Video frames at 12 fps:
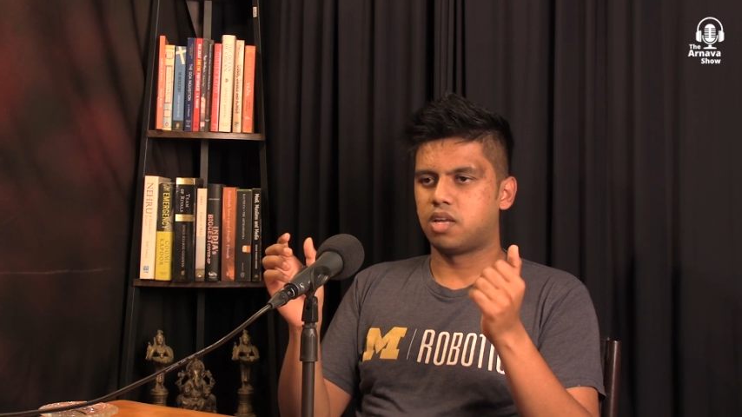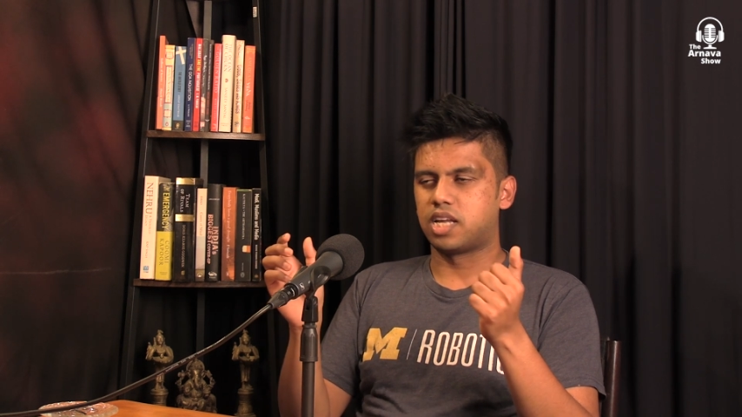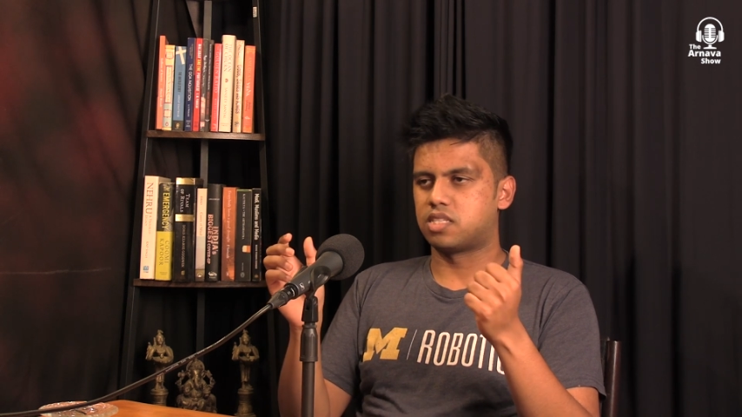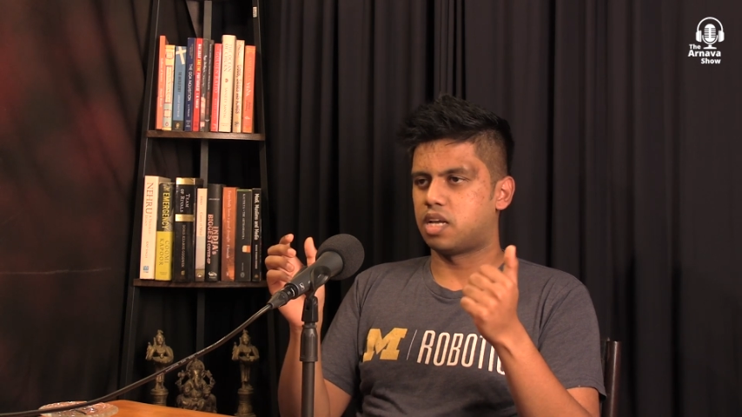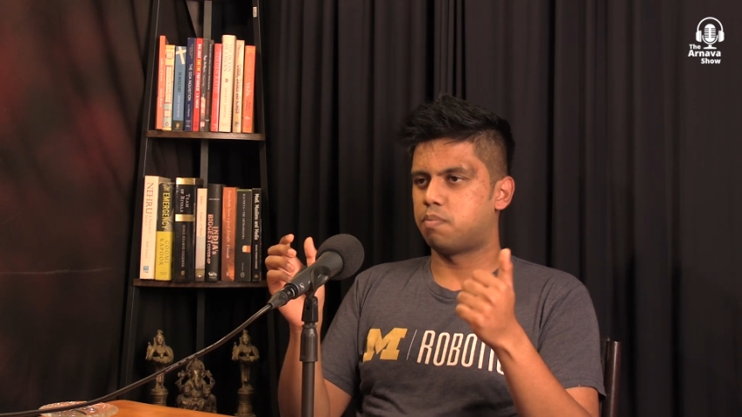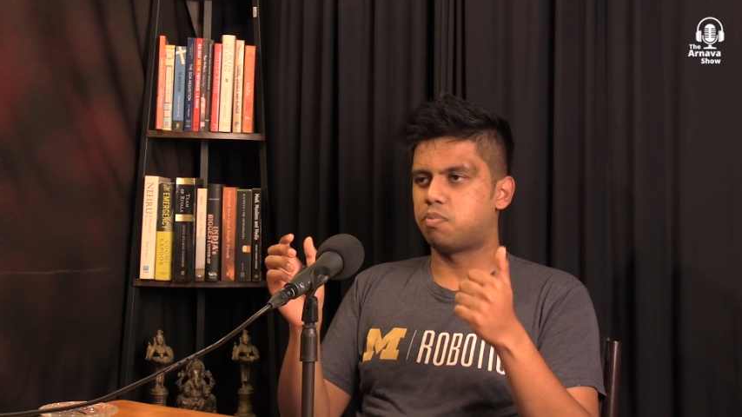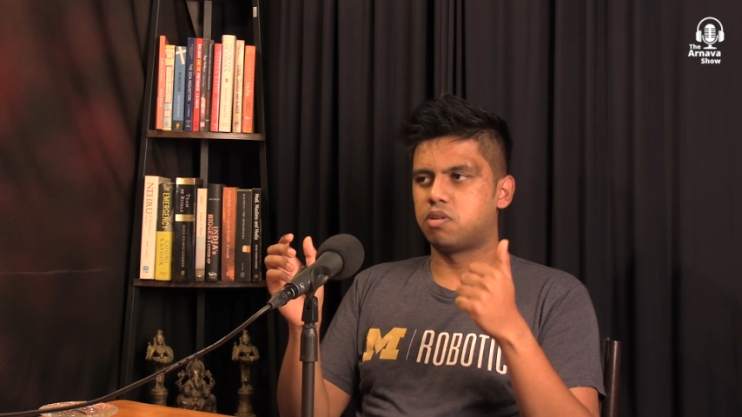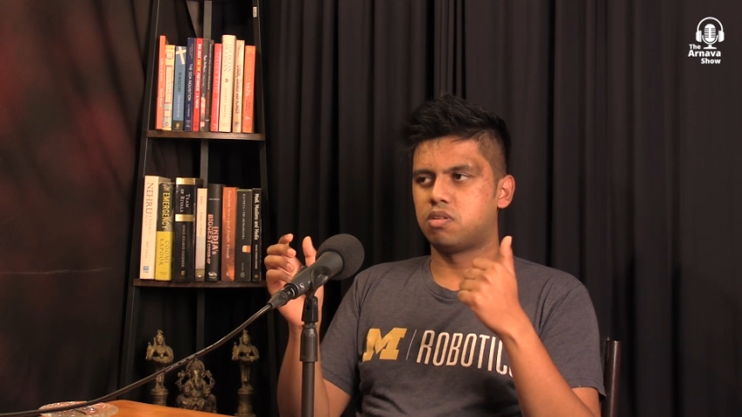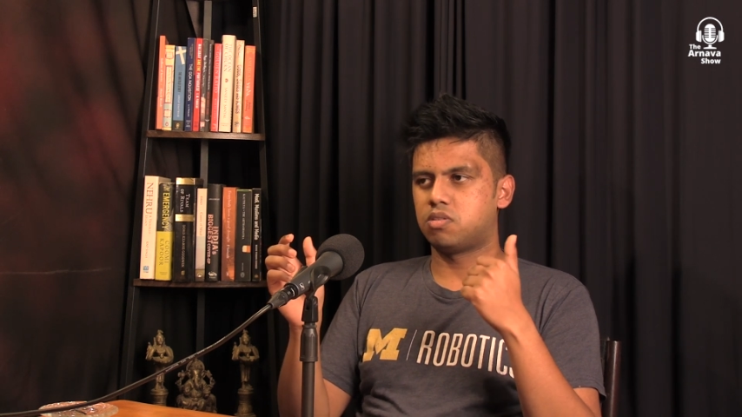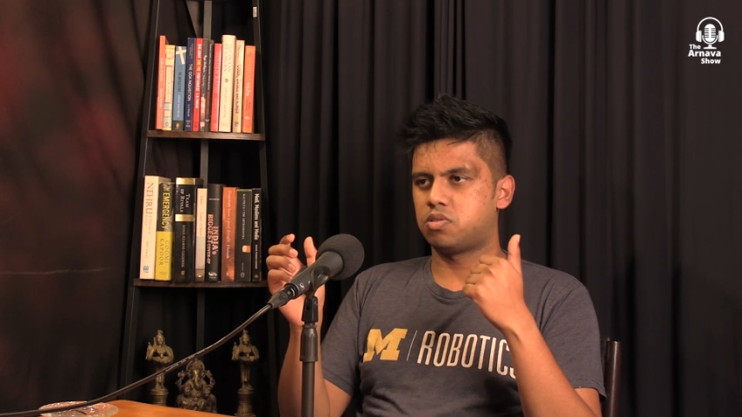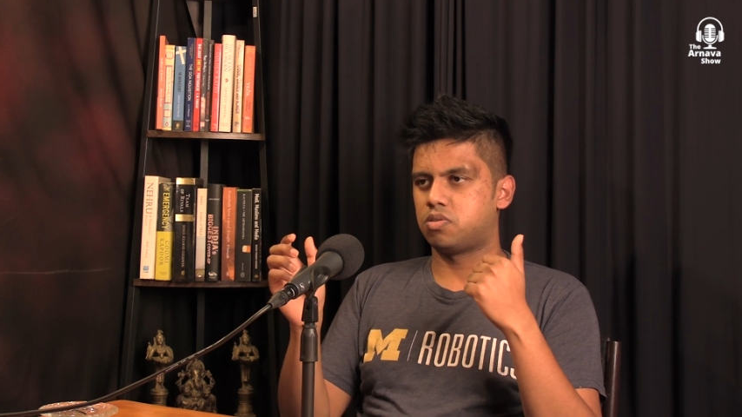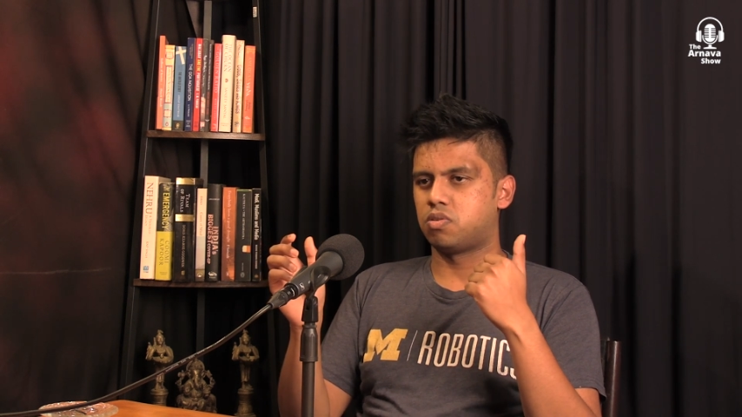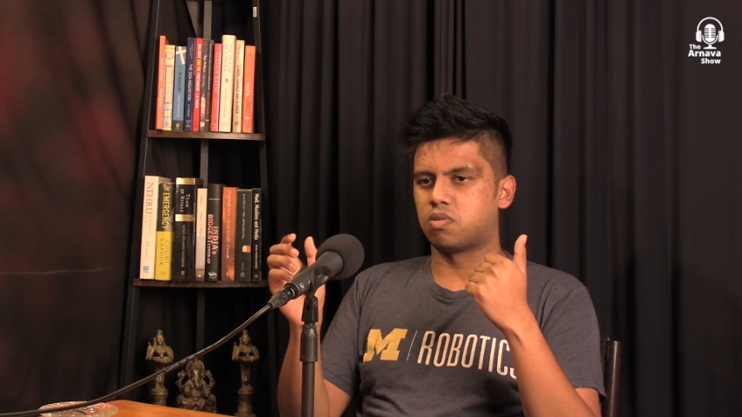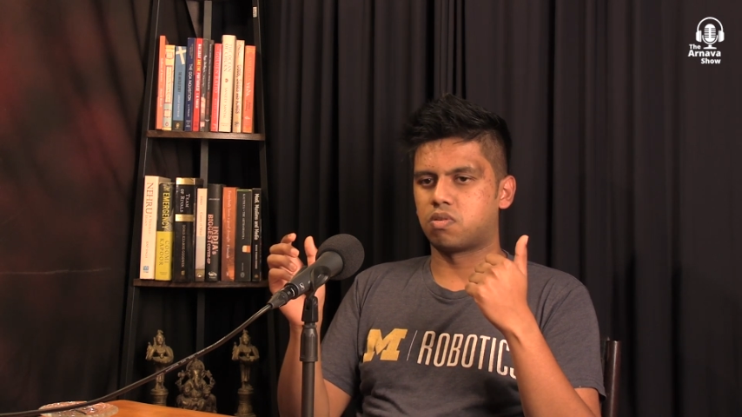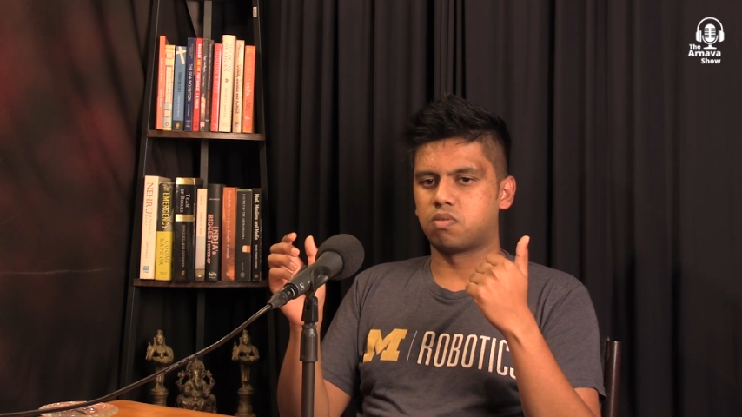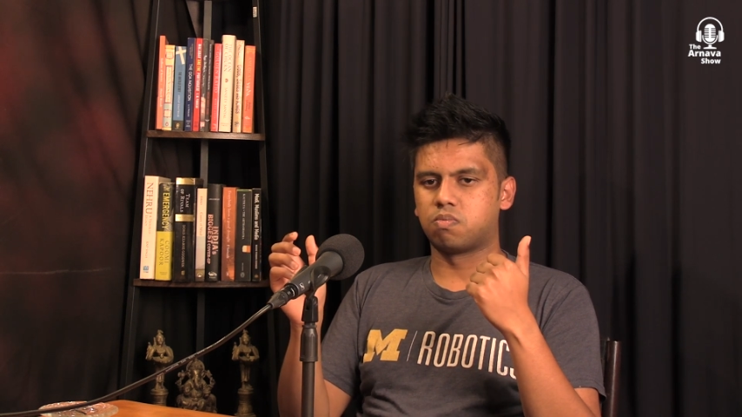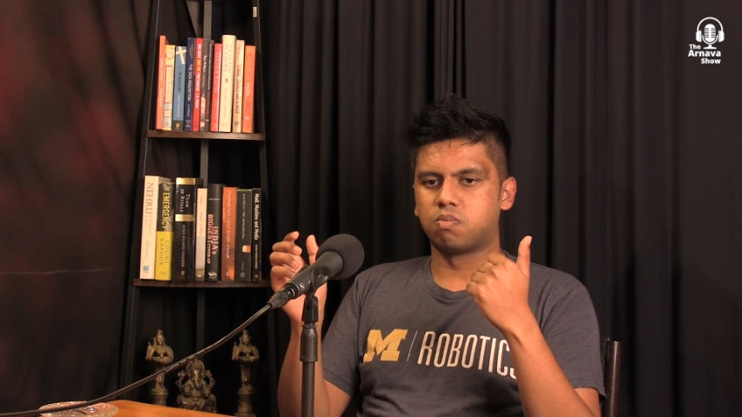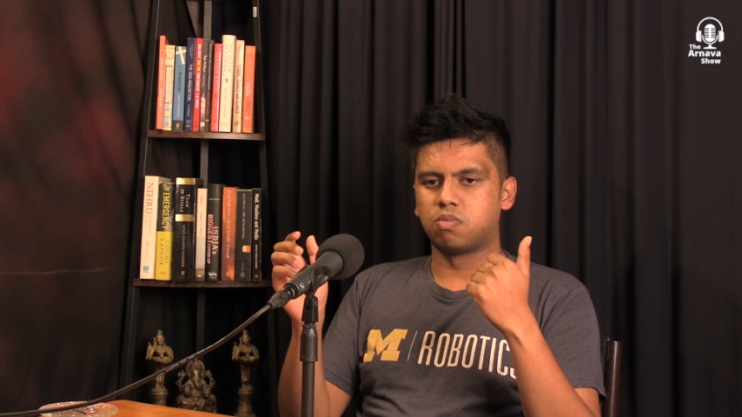Examples,
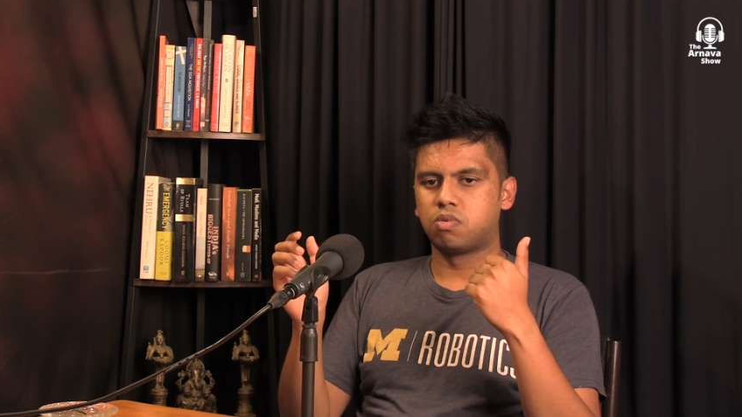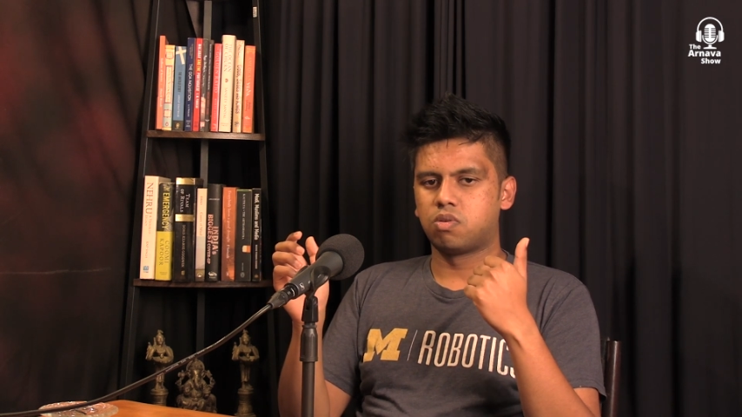your